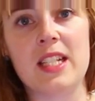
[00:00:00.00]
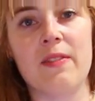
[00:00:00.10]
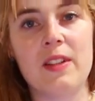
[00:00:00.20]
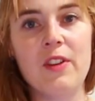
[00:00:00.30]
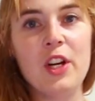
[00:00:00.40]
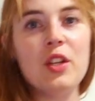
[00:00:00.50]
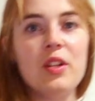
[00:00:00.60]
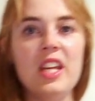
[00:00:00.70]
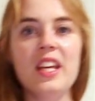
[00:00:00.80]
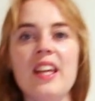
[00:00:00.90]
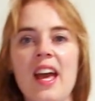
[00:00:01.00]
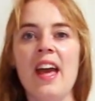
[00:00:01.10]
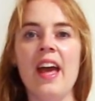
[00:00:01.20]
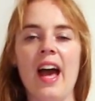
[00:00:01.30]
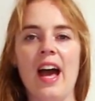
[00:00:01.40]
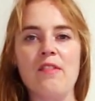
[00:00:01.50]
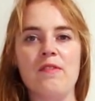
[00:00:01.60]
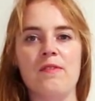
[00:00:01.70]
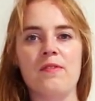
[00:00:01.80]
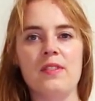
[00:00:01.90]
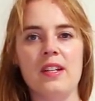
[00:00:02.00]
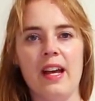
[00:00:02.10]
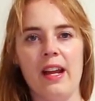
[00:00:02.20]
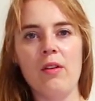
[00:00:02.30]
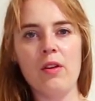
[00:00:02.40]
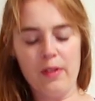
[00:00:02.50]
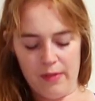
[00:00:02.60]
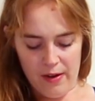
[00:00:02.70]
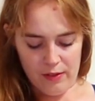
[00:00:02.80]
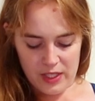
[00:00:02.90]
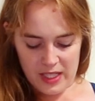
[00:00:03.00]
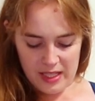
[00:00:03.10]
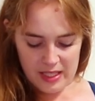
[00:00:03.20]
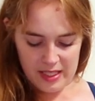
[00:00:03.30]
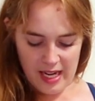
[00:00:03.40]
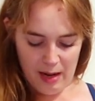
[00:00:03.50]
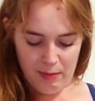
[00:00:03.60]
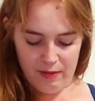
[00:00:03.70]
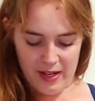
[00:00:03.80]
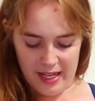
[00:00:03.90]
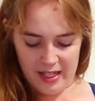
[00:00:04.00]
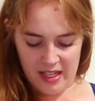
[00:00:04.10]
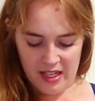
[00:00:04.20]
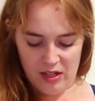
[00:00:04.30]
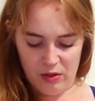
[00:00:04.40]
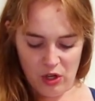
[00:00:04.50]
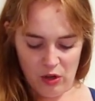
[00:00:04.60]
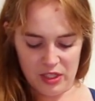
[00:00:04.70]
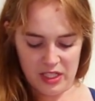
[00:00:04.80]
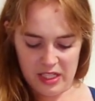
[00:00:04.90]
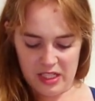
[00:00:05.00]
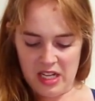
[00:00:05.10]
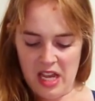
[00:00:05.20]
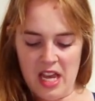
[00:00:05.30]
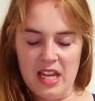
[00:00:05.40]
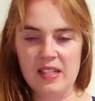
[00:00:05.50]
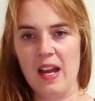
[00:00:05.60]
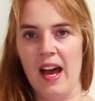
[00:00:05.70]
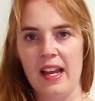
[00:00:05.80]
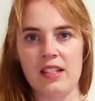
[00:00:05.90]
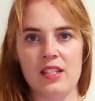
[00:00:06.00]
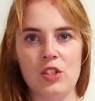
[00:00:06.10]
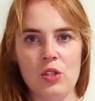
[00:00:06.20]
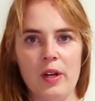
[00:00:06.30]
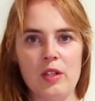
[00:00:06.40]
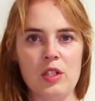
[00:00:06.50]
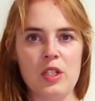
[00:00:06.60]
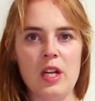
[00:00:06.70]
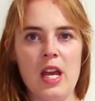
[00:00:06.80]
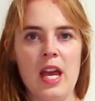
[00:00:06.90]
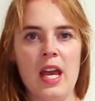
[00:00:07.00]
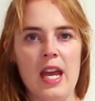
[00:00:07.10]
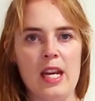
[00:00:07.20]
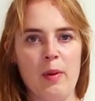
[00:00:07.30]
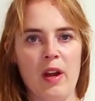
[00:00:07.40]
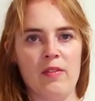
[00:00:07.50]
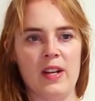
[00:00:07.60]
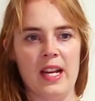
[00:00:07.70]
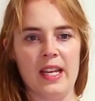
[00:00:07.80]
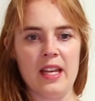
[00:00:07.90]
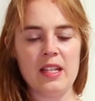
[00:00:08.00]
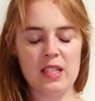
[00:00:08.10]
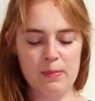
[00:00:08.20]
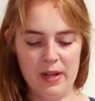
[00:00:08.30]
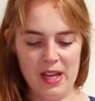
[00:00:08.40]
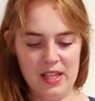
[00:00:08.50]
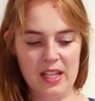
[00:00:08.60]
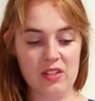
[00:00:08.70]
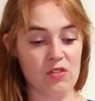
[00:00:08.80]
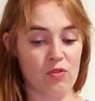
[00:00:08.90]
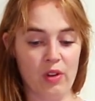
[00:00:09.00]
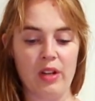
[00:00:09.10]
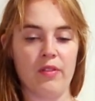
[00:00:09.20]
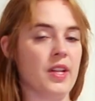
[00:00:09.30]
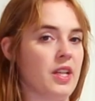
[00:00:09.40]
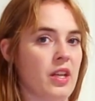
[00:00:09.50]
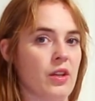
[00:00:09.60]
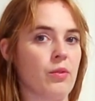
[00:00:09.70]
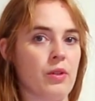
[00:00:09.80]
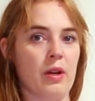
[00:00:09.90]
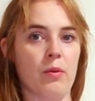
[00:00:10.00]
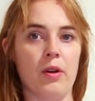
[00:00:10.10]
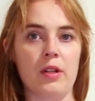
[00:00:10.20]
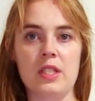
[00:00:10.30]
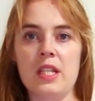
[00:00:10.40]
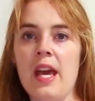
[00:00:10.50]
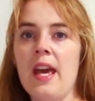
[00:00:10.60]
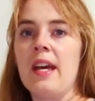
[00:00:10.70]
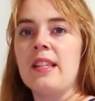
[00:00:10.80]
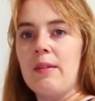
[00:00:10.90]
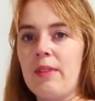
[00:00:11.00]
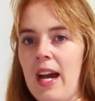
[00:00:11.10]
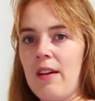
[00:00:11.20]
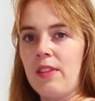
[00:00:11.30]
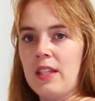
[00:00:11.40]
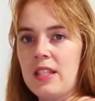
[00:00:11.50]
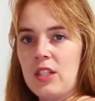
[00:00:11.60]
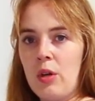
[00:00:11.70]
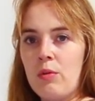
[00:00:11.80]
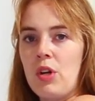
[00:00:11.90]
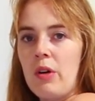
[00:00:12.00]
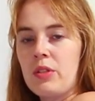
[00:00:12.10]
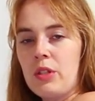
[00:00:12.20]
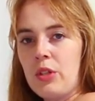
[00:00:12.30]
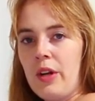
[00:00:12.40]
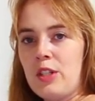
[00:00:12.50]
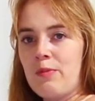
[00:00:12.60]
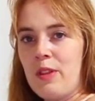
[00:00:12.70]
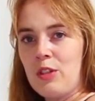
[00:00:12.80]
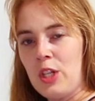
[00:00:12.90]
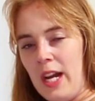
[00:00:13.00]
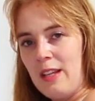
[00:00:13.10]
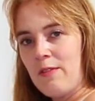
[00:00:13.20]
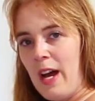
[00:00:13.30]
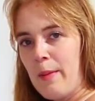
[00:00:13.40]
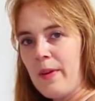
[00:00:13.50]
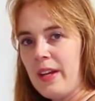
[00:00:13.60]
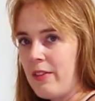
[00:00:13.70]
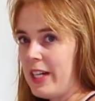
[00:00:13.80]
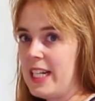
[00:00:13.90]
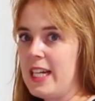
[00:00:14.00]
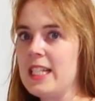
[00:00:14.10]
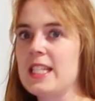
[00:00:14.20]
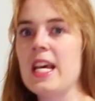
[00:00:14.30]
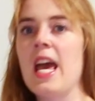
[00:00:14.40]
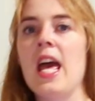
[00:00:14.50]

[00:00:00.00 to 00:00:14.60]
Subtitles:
definitely very unique. I don't know if I've ever seen this type of like, you know, corset tying situation in a pair of leggings, but I think it's really, really cute. It works. Then we have this two-tone situation with the shiny fabric, really nice.